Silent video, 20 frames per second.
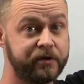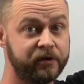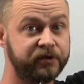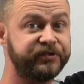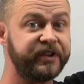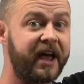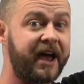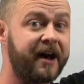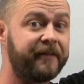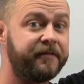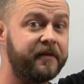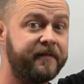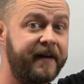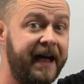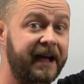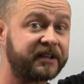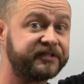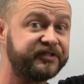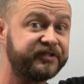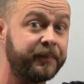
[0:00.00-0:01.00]
to use f of
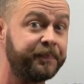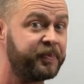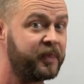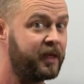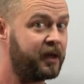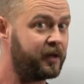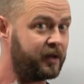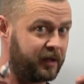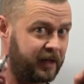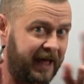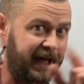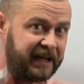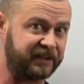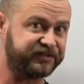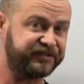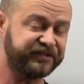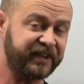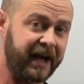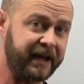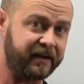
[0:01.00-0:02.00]
x
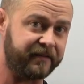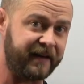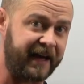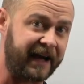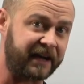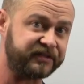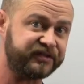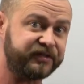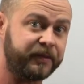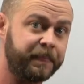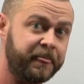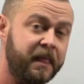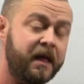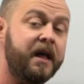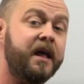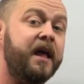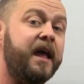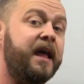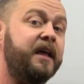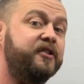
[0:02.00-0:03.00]
as sine of x,
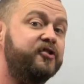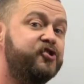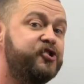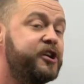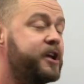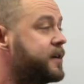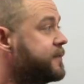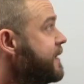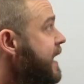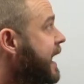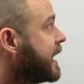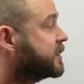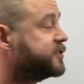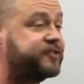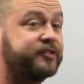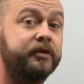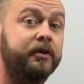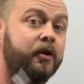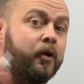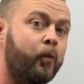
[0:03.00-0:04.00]
and g of
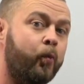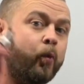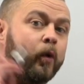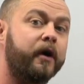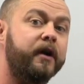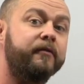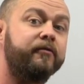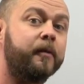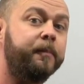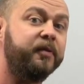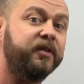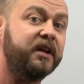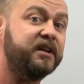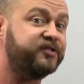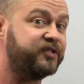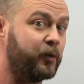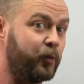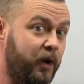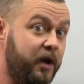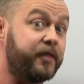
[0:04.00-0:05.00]
x, we're going to
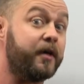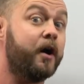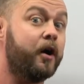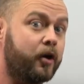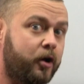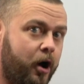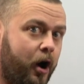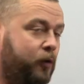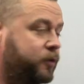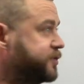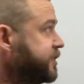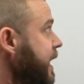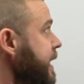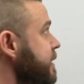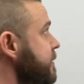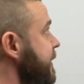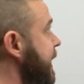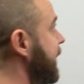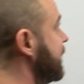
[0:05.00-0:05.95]
replace it with cosine of